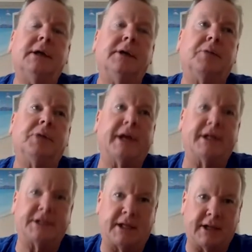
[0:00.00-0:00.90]
the
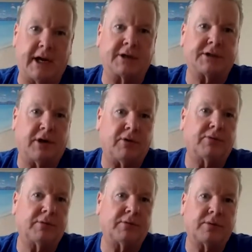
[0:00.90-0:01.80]
planes that are there. So
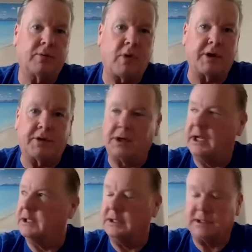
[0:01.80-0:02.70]
we're wondering,
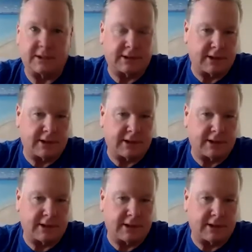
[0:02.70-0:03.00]
like, this is,